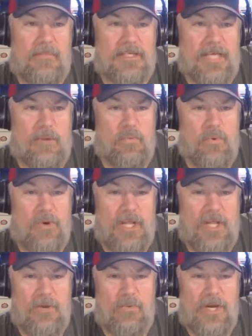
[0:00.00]
Like I said, I
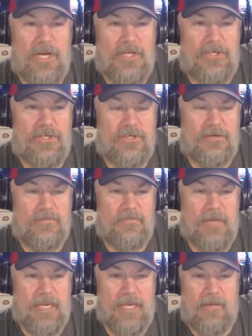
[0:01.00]
really wish
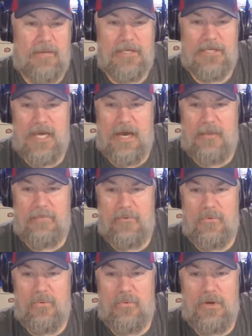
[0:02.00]
my comic shop
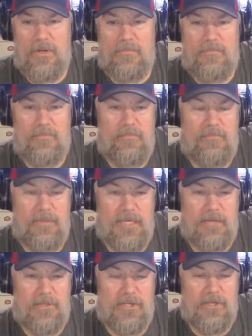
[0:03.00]
would
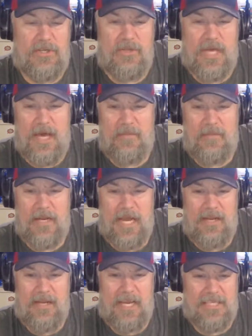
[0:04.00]
be able to do that,
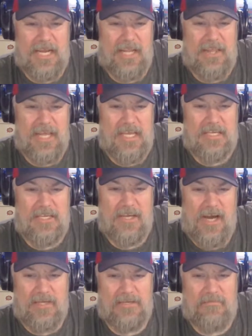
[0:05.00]
but I think it
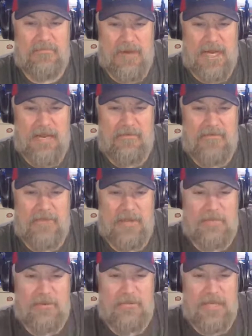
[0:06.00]
costs money for
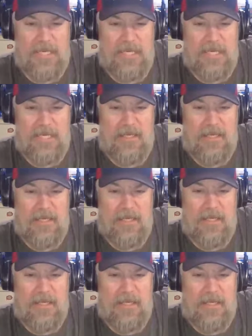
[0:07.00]
them to be